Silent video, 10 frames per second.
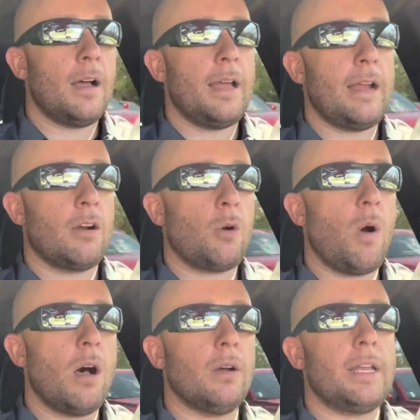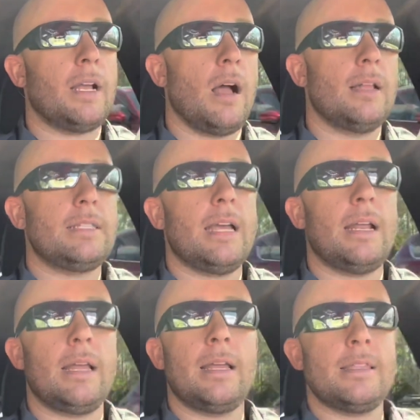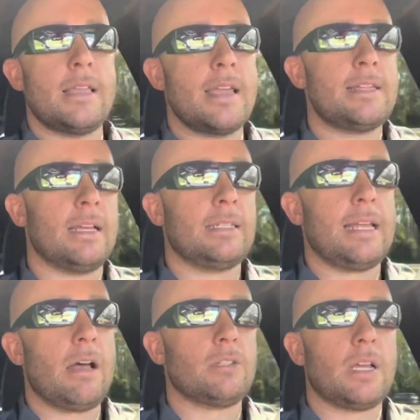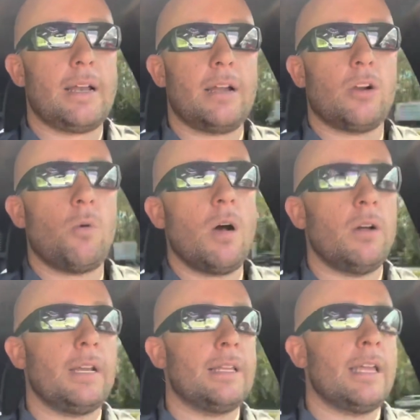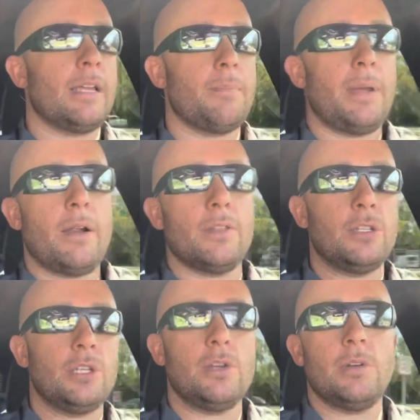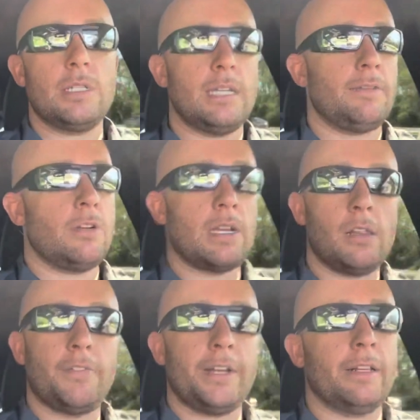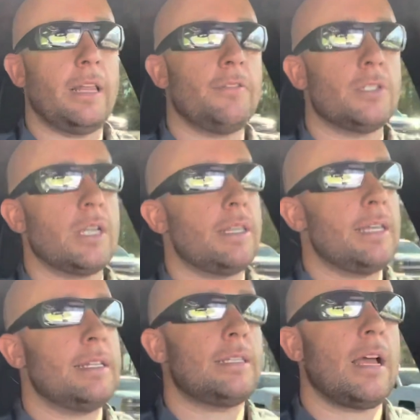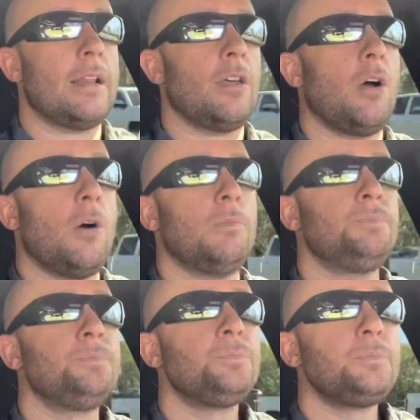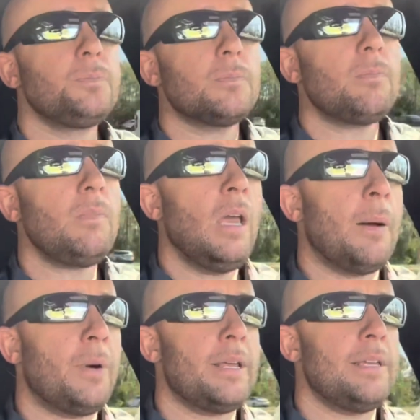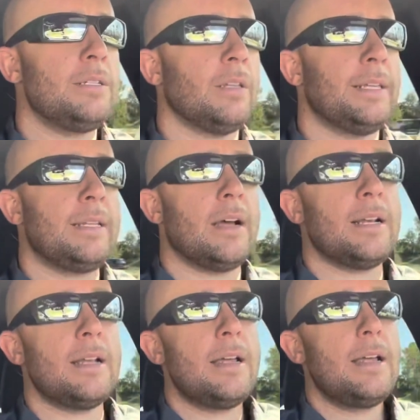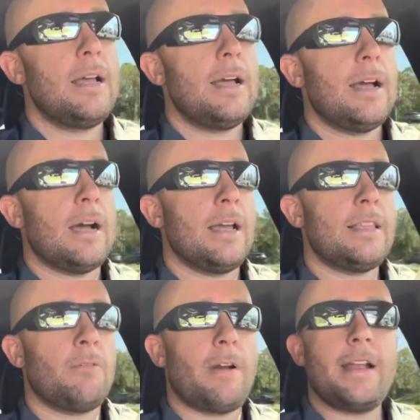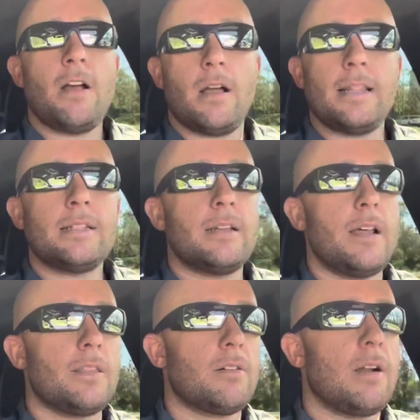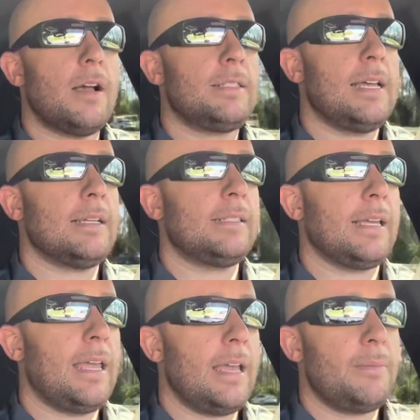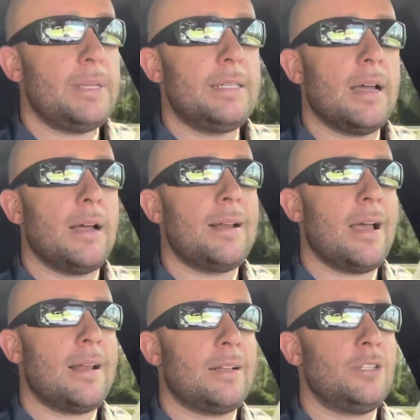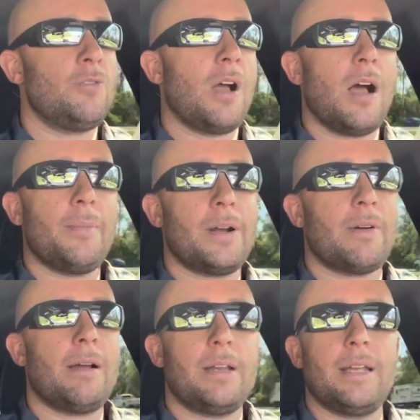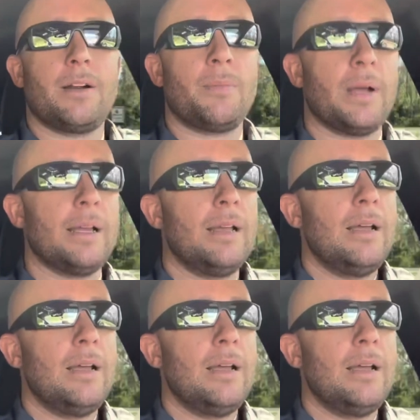air quality content, and then they test the outside air quality, and they compare the two and see if there's elevated levels on the inside of the home. Pretty easily done. And then radon, that's another test that can be done. Not too common around here, but